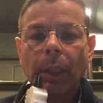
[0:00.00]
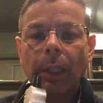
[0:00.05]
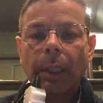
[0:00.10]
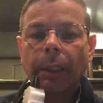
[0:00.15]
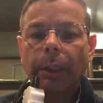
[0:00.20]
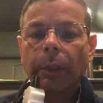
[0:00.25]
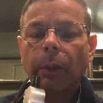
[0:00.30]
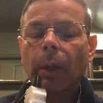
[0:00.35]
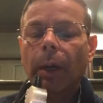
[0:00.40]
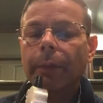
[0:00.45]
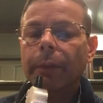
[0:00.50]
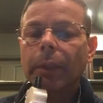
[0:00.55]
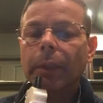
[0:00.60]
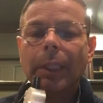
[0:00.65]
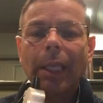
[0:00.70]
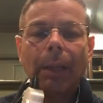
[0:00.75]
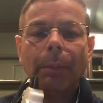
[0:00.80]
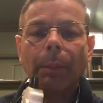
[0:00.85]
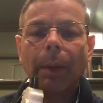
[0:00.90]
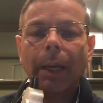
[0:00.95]
You don't have to
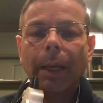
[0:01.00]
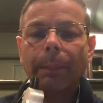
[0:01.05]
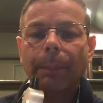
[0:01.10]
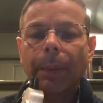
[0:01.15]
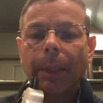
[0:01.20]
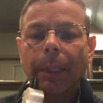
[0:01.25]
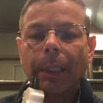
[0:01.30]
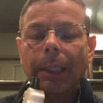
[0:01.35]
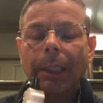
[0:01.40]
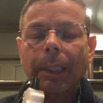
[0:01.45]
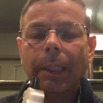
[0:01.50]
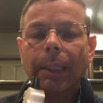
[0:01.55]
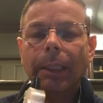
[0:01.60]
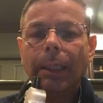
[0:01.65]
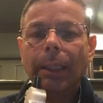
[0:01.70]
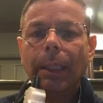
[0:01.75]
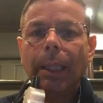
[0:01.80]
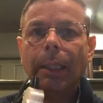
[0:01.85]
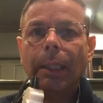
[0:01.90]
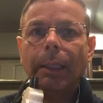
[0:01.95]
take my opinion
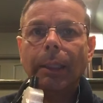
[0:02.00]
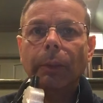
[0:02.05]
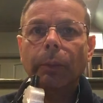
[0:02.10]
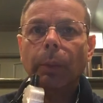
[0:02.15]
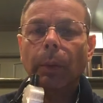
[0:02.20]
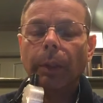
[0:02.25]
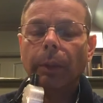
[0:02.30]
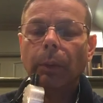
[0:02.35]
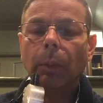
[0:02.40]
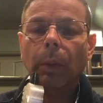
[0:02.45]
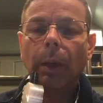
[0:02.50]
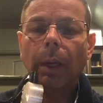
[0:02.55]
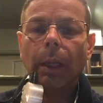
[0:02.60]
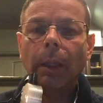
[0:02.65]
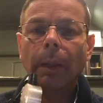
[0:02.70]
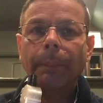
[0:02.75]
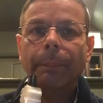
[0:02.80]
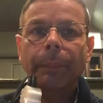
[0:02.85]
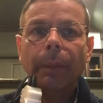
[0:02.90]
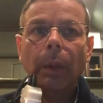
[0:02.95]
that these worked
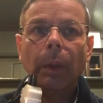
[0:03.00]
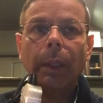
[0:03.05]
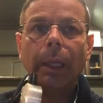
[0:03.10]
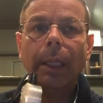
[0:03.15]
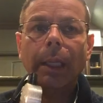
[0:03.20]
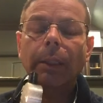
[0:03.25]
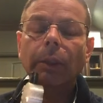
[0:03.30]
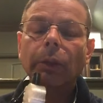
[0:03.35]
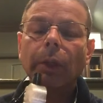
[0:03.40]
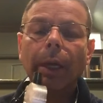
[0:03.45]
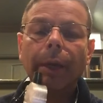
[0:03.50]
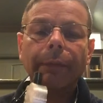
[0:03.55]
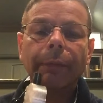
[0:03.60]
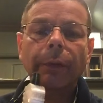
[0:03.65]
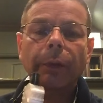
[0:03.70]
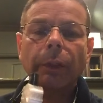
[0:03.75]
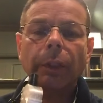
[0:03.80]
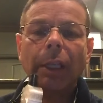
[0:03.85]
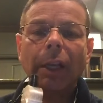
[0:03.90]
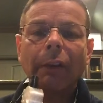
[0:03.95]
well. Okay, try it for
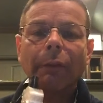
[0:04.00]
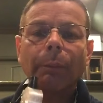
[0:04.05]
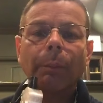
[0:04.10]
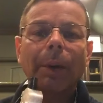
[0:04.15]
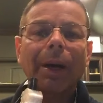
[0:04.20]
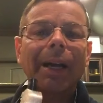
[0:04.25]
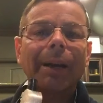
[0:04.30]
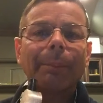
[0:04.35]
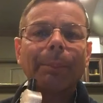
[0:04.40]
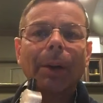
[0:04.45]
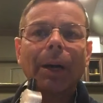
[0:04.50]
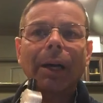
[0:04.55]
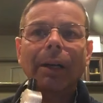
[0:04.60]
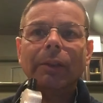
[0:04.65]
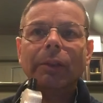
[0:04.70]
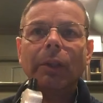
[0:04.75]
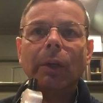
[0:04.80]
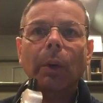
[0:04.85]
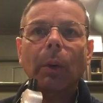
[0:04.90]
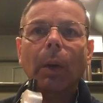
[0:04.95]
yourself. Buy a box.
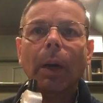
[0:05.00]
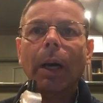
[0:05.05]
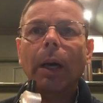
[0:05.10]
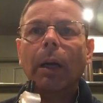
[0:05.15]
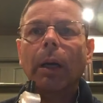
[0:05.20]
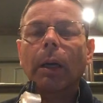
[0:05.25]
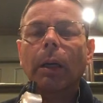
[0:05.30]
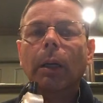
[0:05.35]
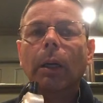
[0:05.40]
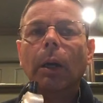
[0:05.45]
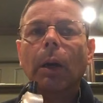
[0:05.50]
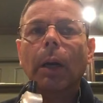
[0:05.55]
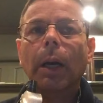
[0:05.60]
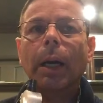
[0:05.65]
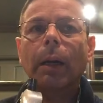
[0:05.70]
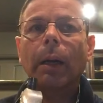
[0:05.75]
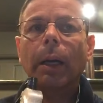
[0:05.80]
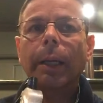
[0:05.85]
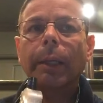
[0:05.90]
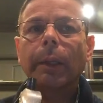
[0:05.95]
Go out.
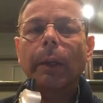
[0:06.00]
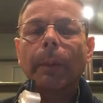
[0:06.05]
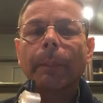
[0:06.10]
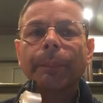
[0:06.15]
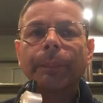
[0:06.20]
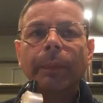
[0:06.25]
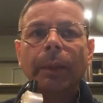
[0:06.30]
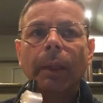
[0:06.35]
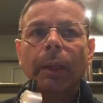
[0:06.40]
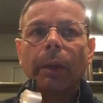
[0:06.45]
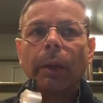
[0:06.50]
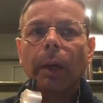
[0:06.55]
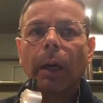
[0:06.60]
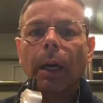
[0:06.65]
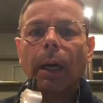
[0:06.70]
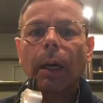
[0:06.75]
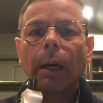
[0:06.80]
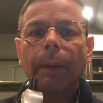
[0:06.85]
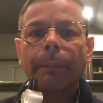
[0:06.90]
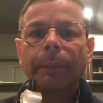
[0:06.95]
I know
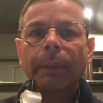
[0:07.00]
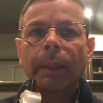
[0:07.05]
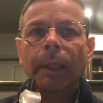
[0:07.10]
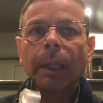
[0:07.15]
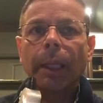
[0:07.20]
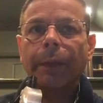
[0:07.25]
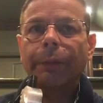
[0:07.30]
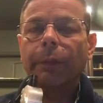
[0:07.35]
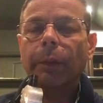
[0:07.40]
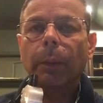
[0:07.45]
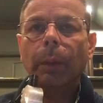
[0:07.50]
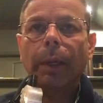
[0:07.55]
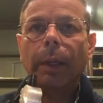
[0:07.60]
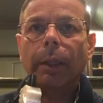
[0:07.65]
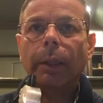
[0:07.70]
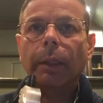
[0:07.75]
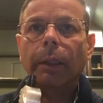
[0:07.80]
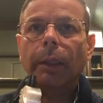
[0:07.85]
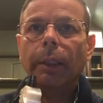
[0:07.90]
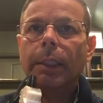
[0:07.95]
if you want
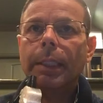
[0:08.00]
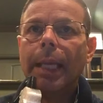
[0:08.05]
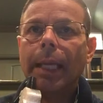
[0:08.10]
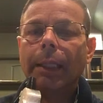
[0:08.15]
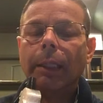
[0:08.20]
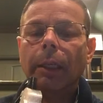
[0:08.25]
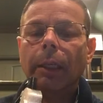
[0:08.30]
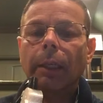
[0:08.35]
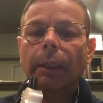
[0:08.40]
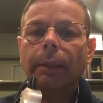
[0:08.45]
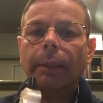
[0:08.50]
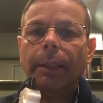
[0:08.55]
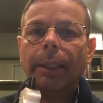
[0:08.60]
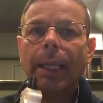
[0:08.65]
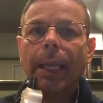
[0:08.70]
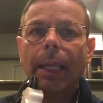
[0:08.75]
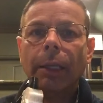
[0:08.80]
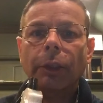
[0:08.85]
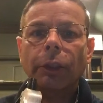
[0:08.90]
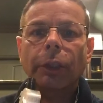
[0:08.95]
to get the
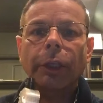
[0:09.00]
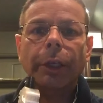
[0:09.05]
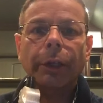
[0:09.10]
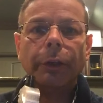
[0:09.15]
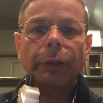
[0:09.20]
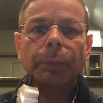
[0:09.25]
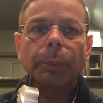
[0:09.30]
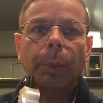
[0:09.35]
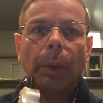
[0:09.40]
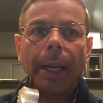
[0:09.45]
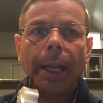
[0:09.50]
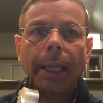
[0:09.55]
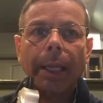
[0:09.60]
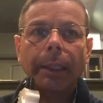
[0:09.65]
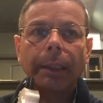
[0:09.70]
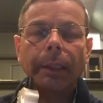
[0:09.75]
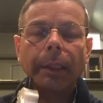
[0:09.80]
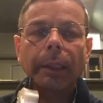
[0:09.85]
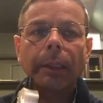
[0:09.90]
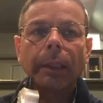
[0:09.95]
Tangiers
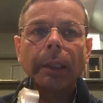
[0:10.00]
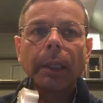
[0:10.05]
branded